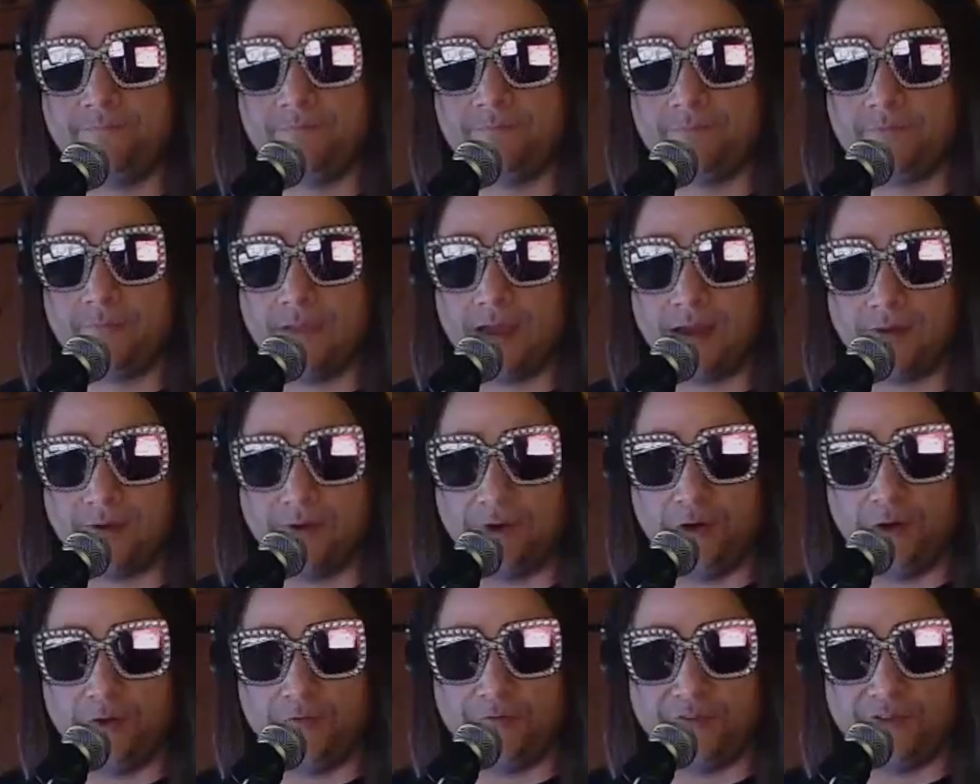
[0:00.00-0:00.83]
I don't know
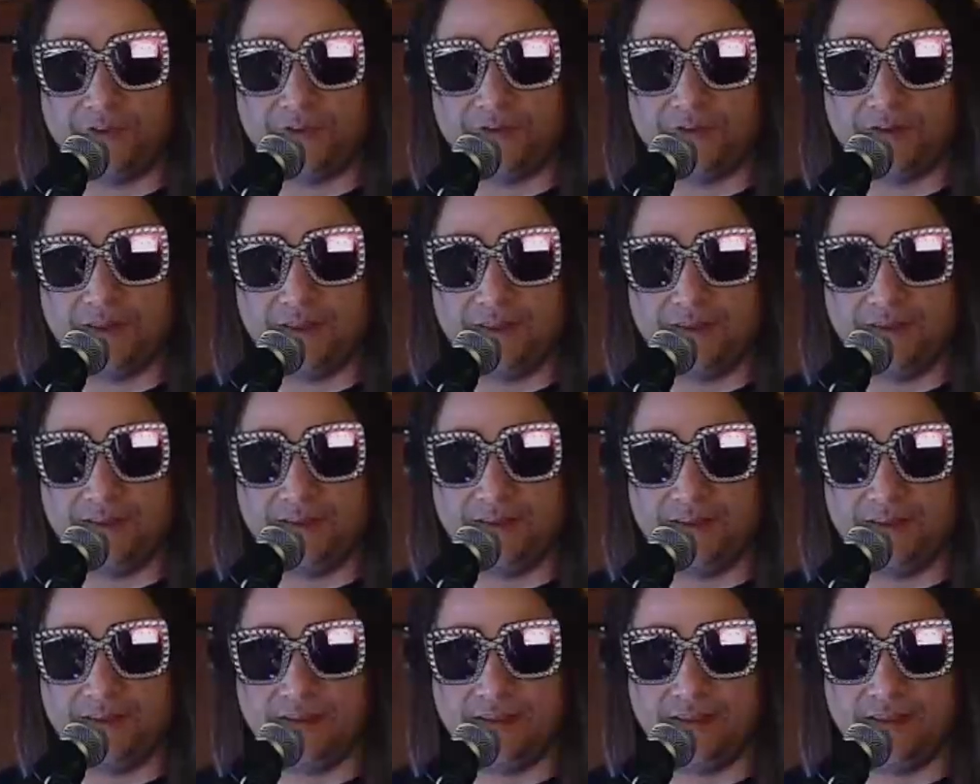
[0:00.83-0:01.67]
if
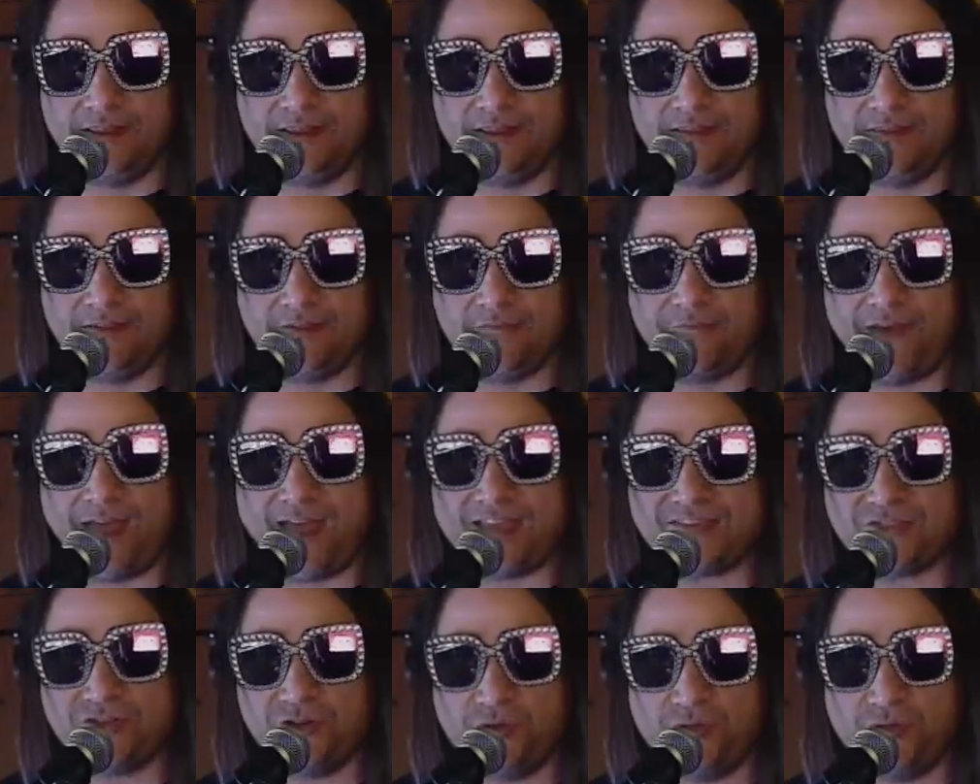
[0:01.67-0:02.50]
the
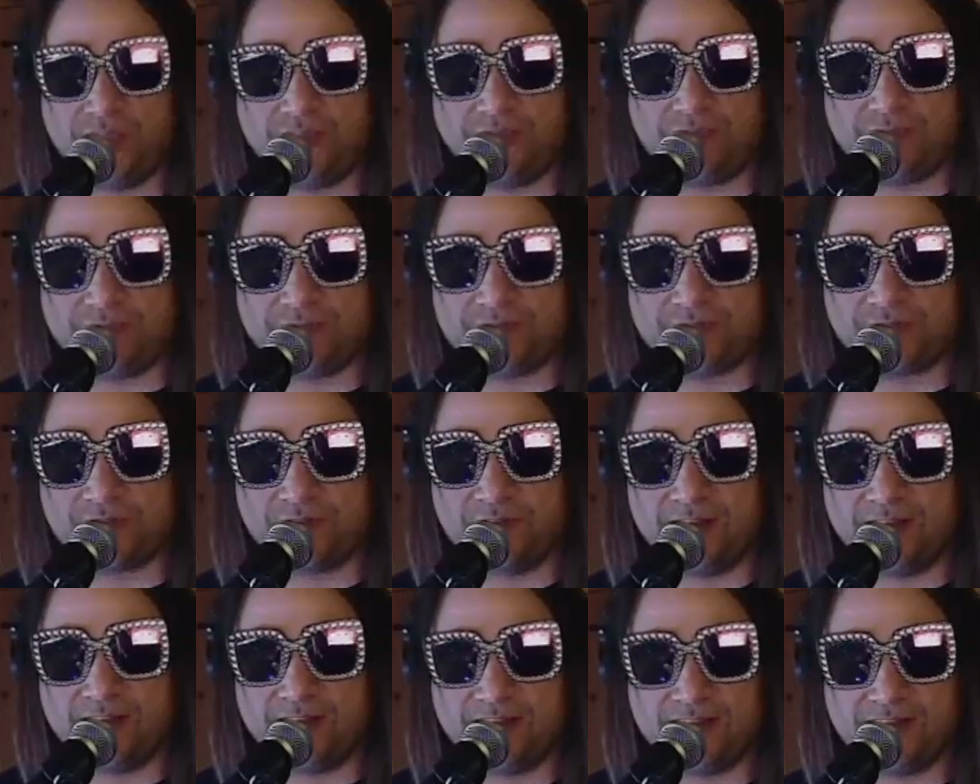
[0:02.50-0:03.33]
faster you get
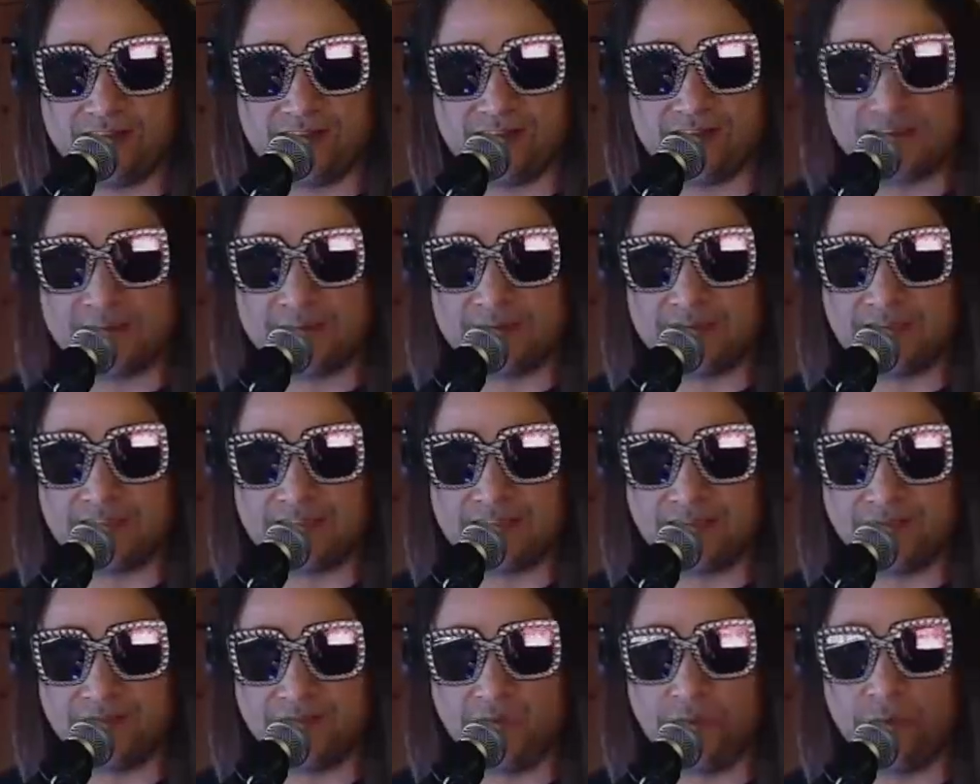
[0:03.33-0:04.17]
screen, it seems like the
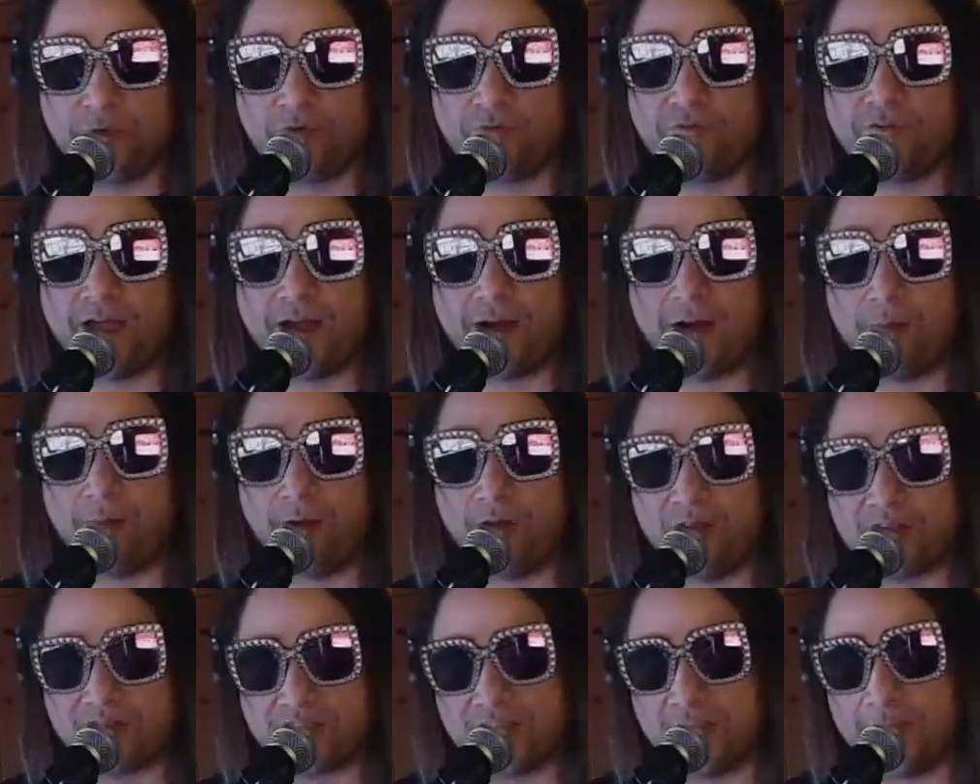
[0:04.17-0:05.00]
fewer
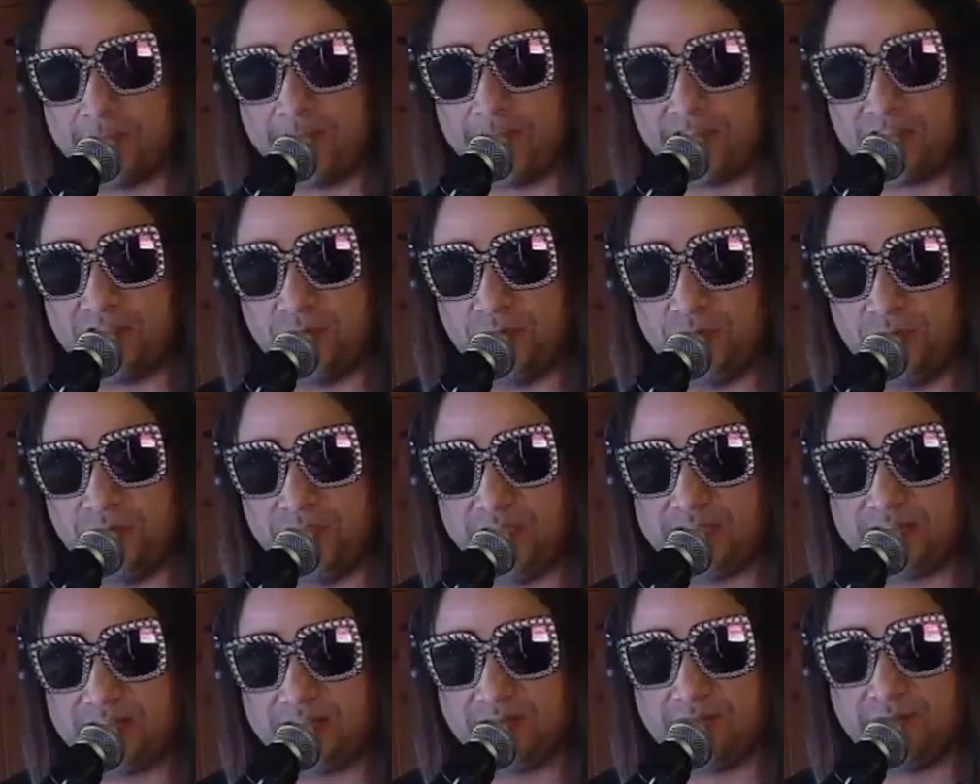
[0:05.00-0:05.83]
fireballs come at you when you get
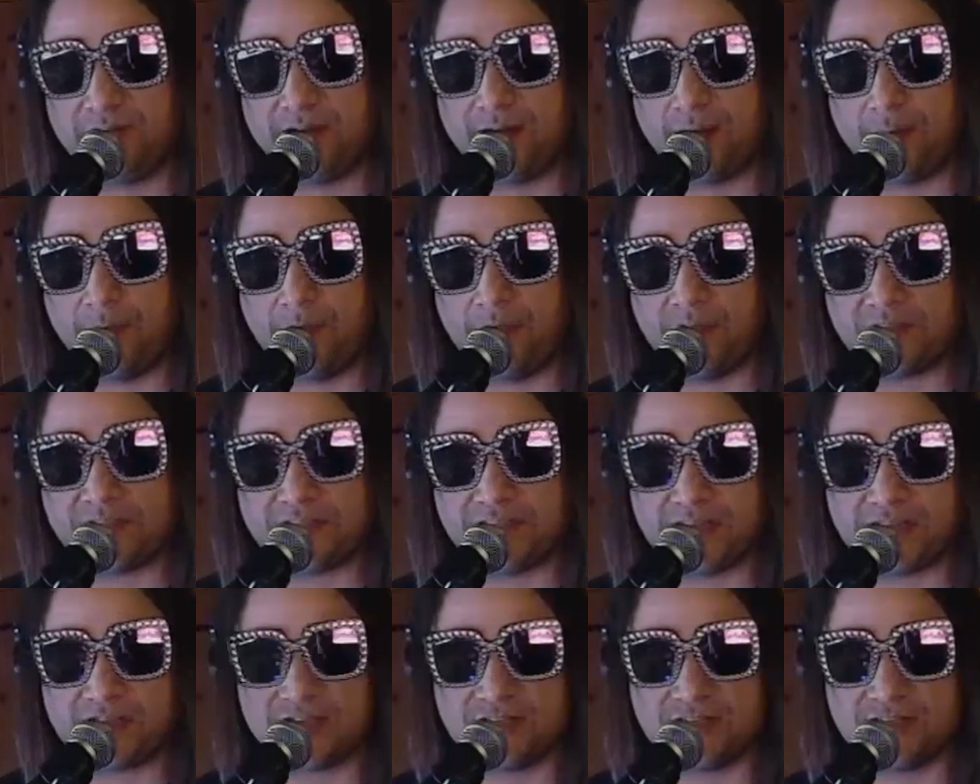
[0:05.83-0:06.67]
to the fireball
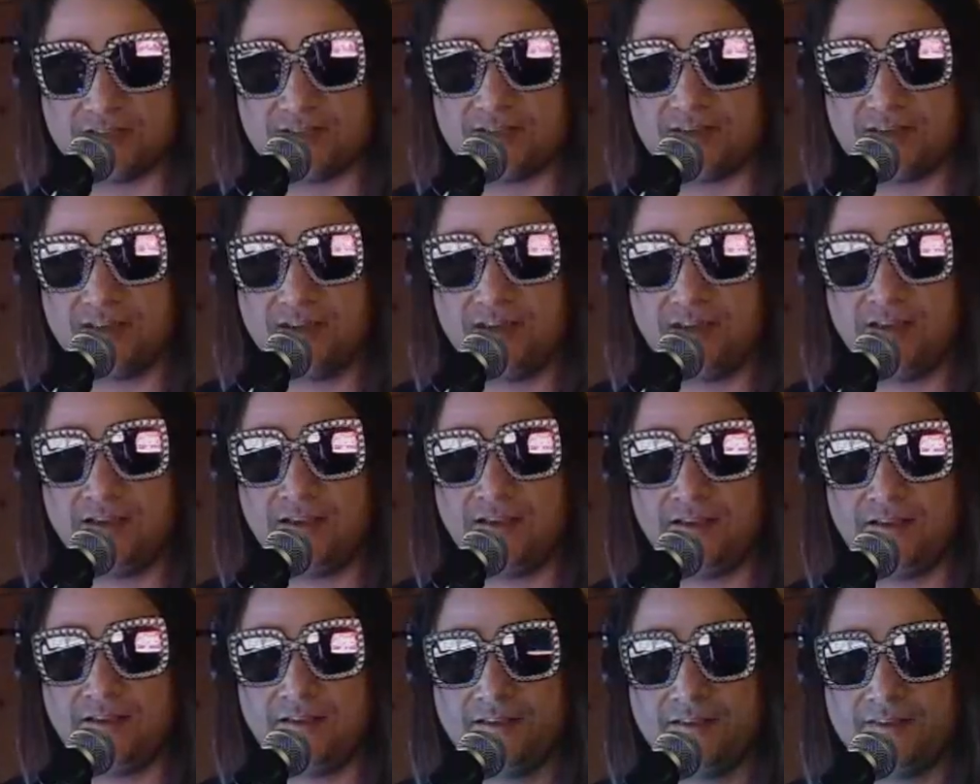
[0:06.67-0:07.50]
sections.
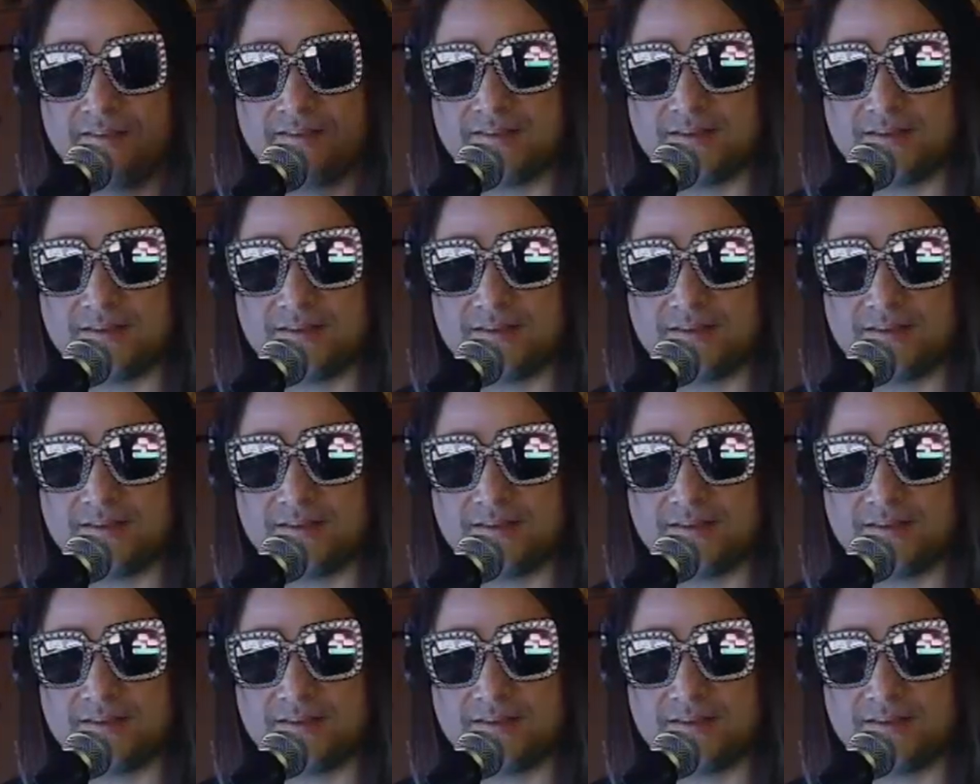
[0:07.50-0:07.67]
So